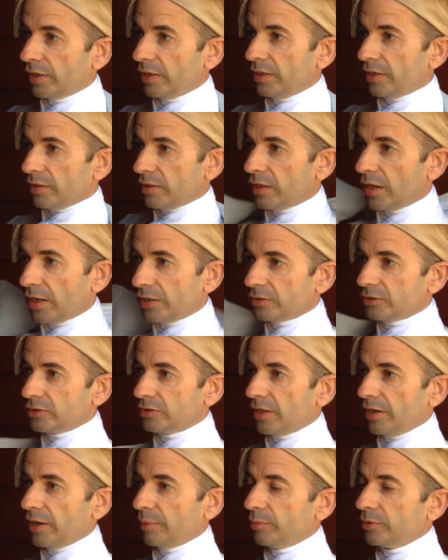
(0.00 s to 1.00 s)
I get that
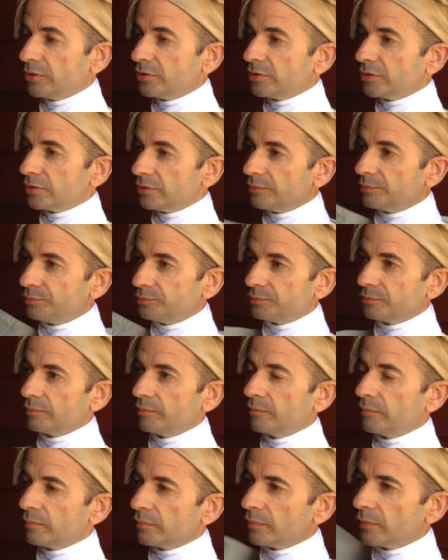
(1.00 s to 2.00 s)
established.
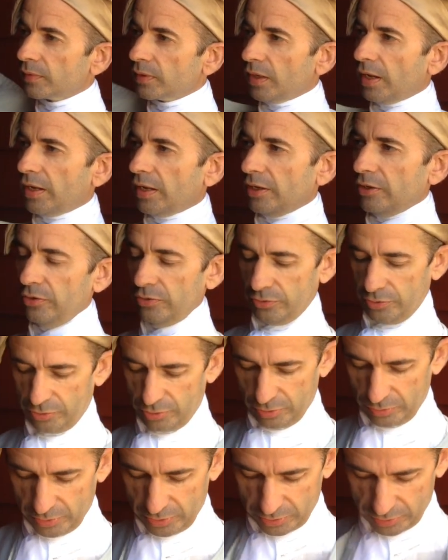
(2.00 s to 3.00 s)
And I usually
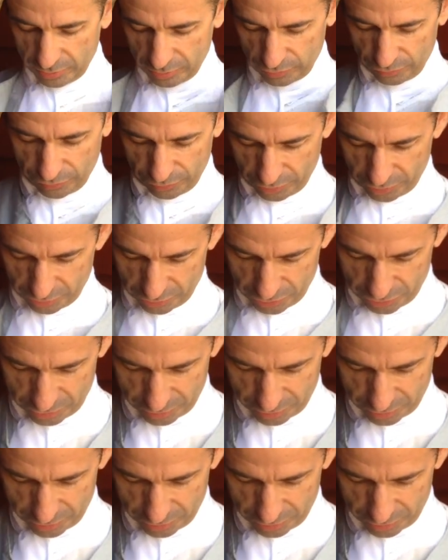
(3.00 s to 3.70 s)
do this in the front of the